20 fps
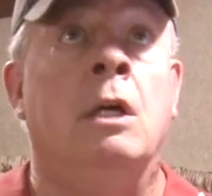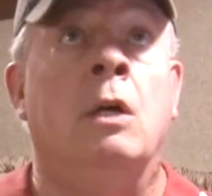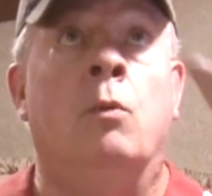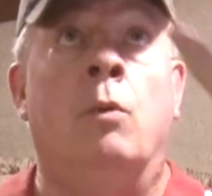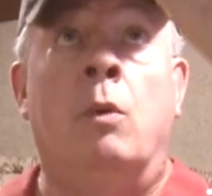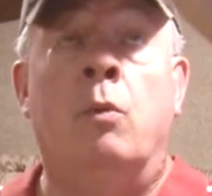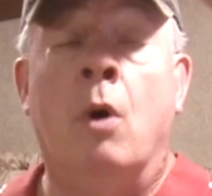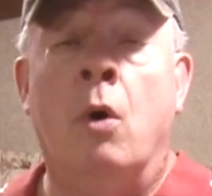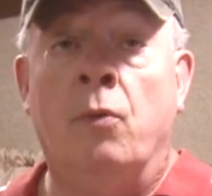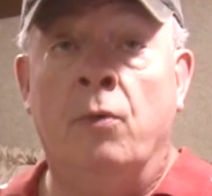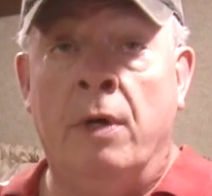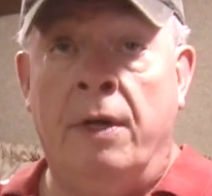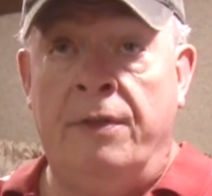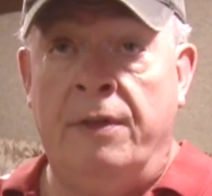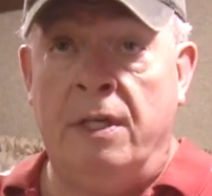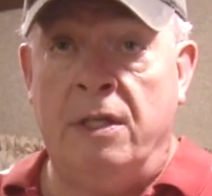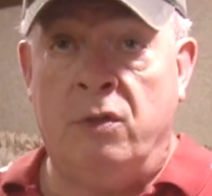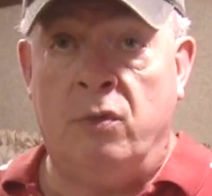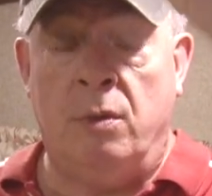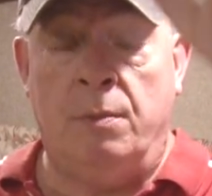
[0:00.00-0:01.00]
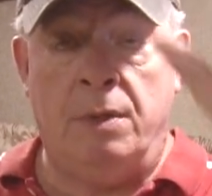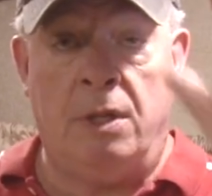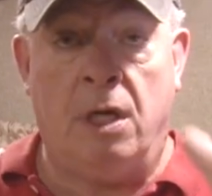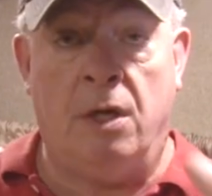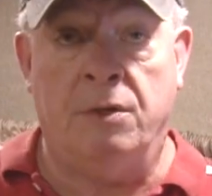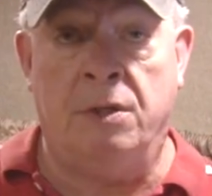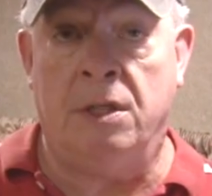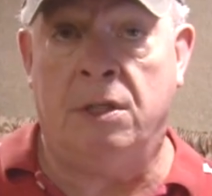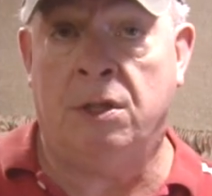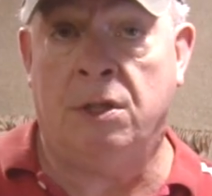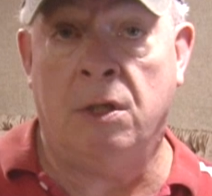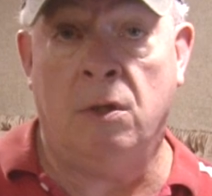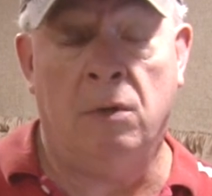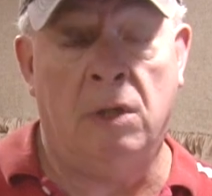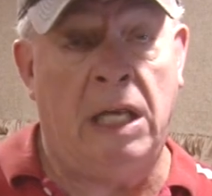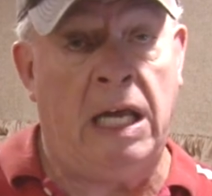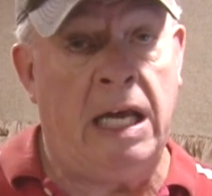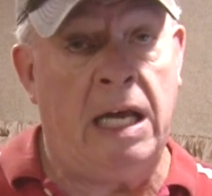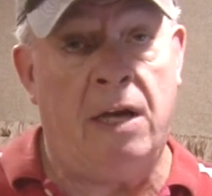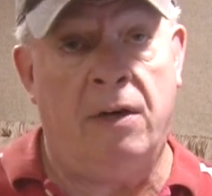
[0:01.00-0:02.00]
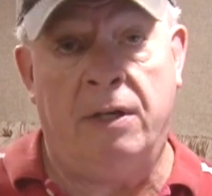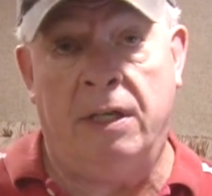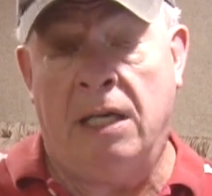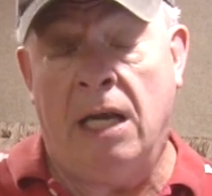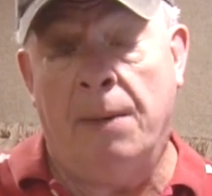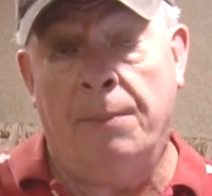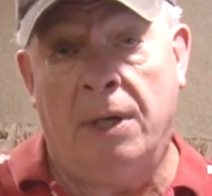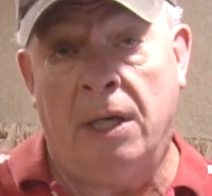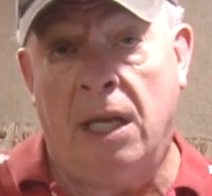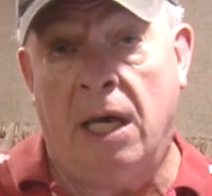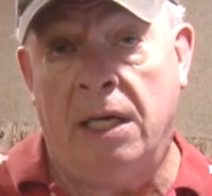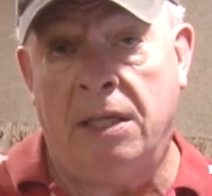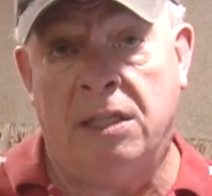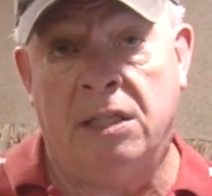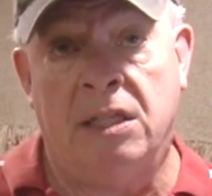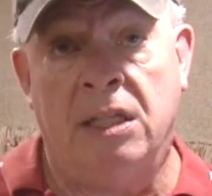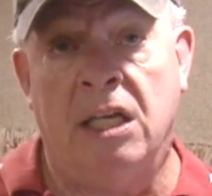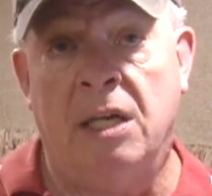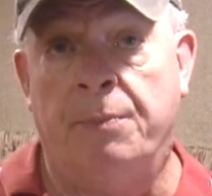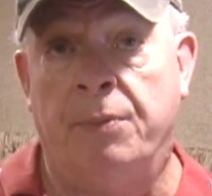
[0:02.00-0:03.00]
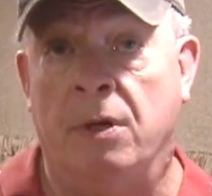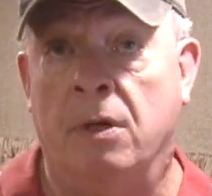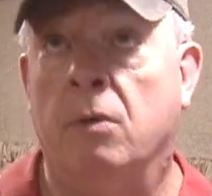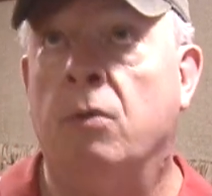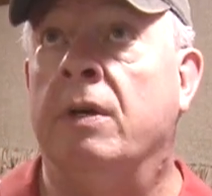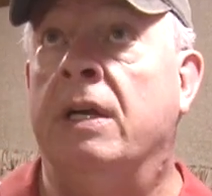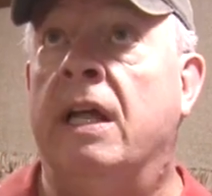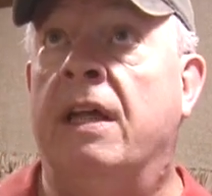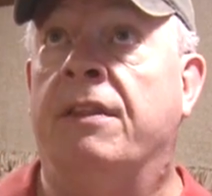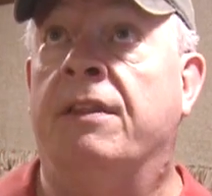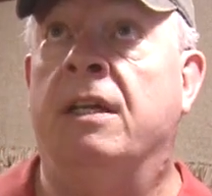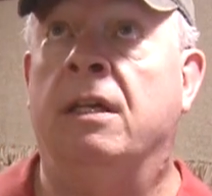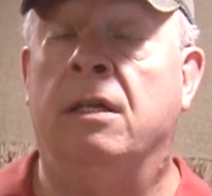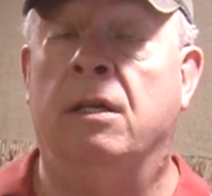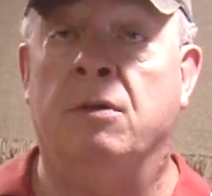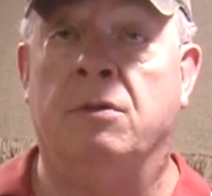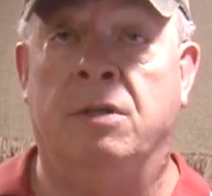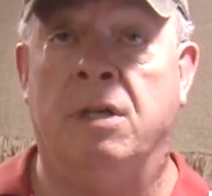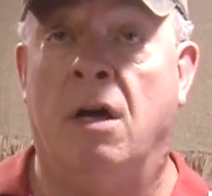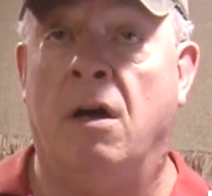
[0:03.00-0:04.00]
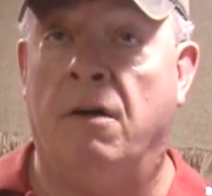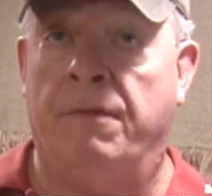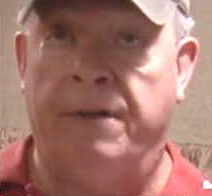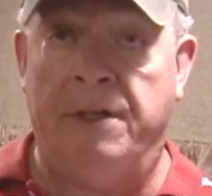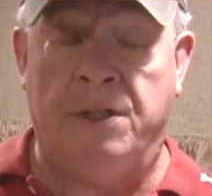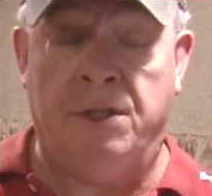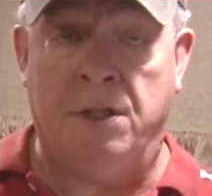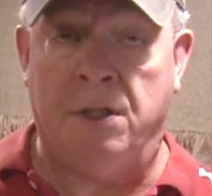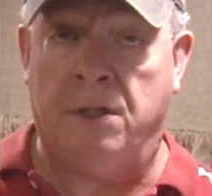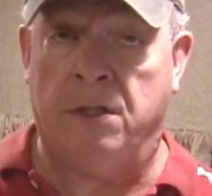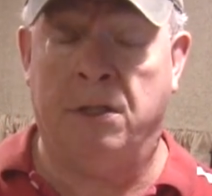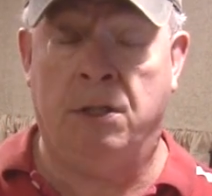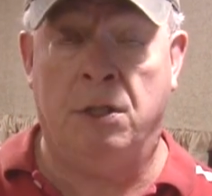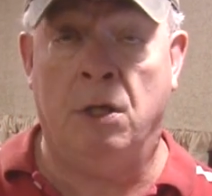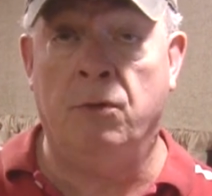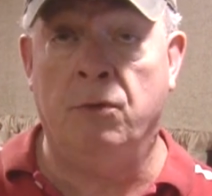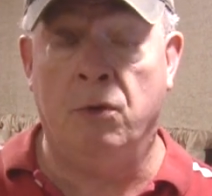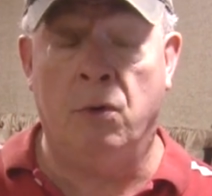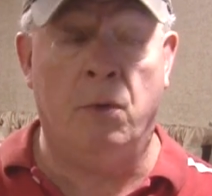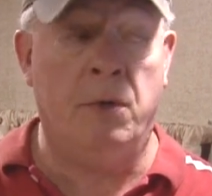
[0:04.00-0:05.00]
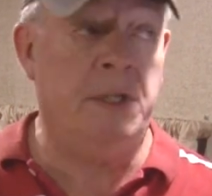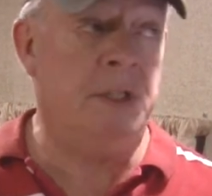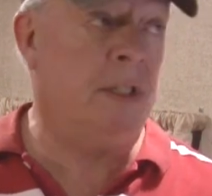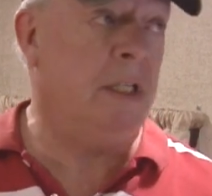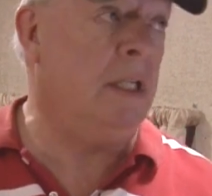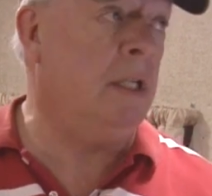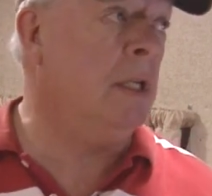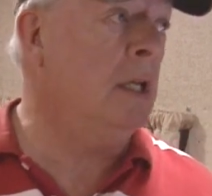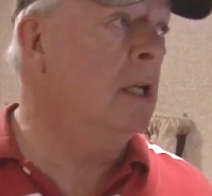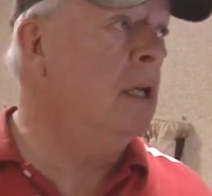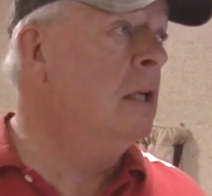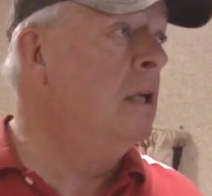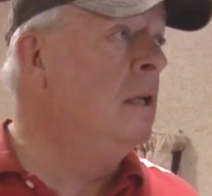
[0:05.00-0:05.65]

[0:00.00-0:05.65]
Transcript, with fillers: we won't run this one because it's so loud and I'm a light sleeper. When that thing goes off, it's just so noisy.